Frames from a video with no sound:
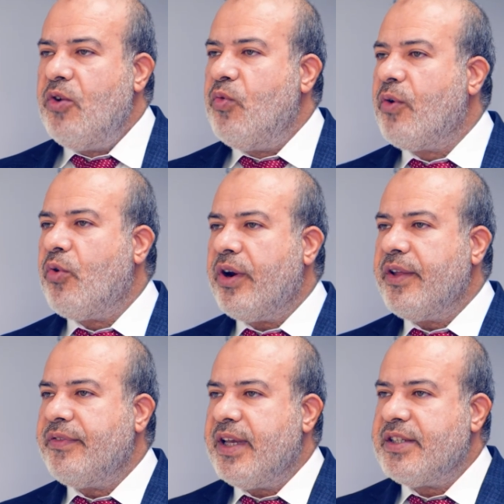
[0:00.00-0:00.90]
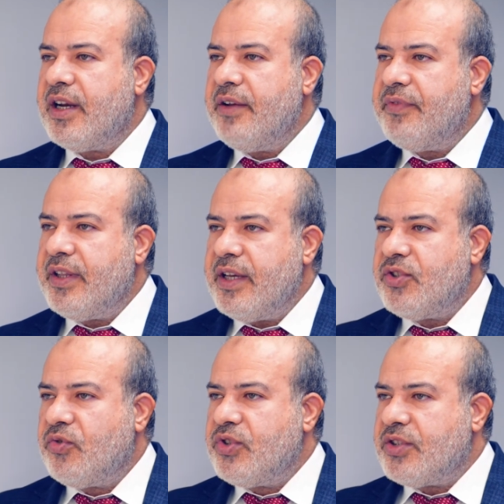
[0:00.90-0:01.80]
We are working together every day
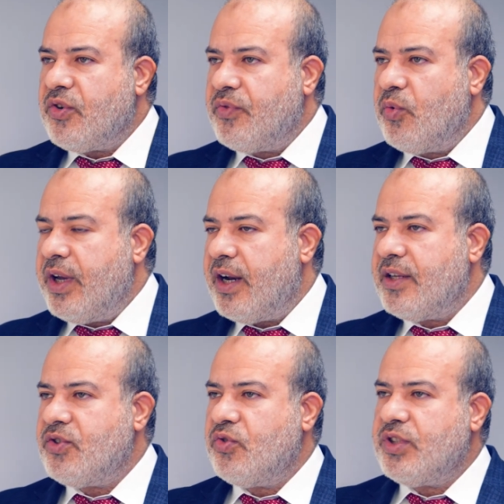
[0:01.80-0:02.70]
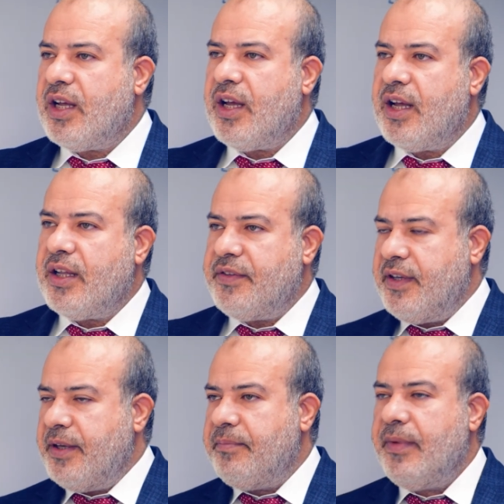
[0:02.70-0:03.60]
through the software and through the
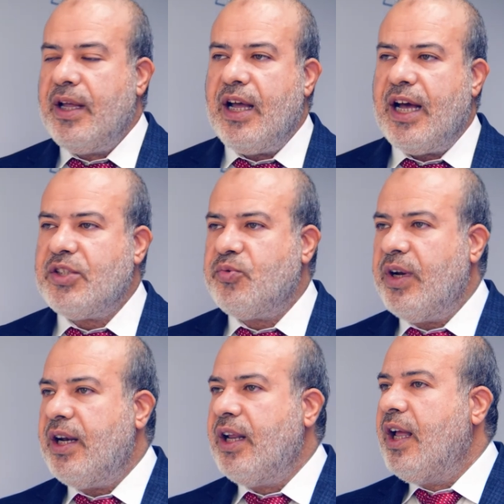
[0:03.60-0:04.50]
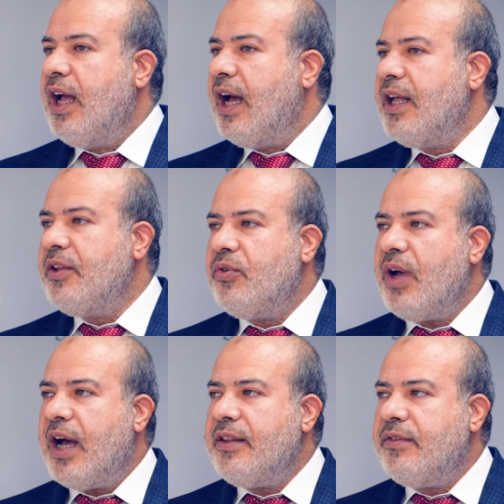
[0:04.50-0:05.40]
team as well.
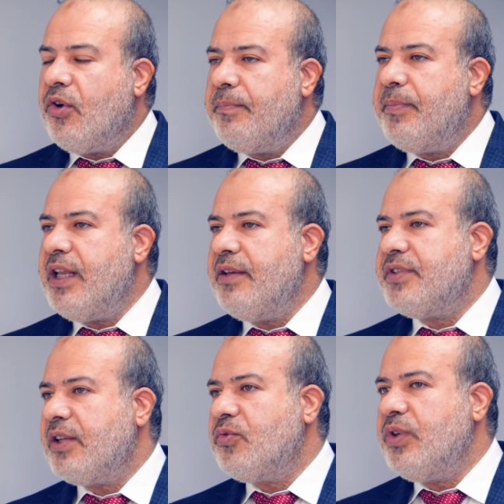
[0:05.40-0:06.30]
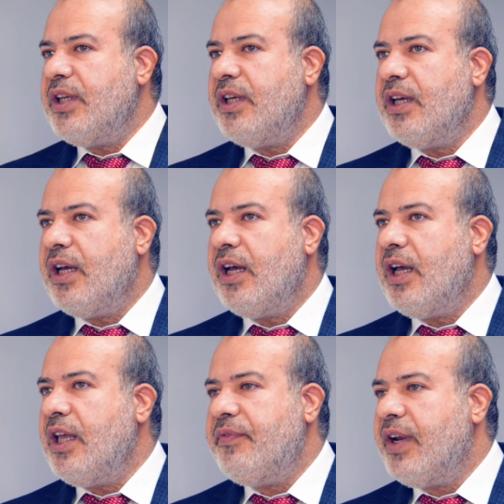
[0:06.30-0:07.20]
And I don't believe that
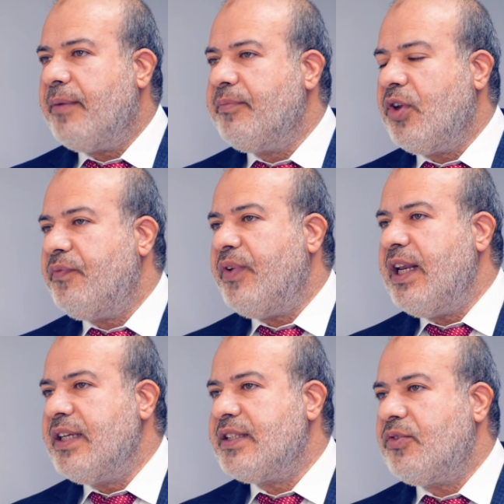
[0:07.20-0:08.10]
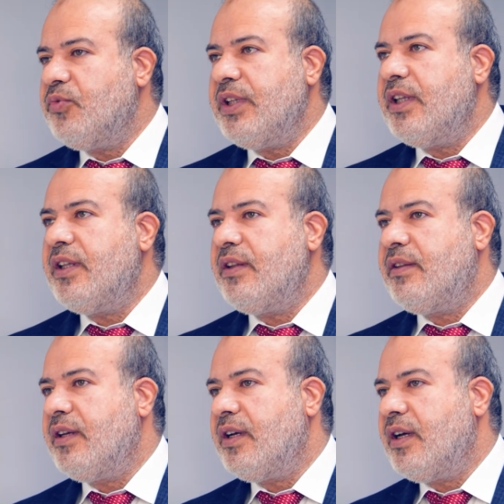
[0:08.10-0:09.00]
I'm not feeling that we
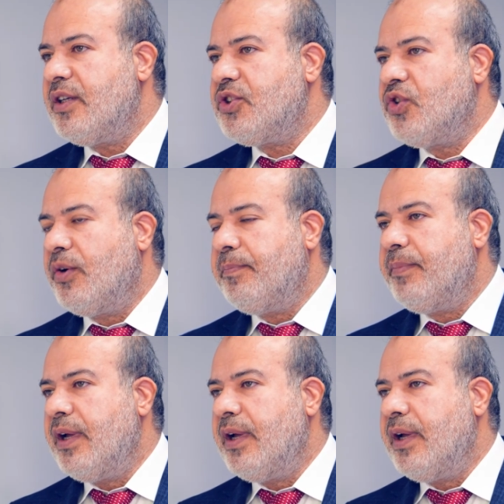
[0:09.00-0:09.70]
didn't stop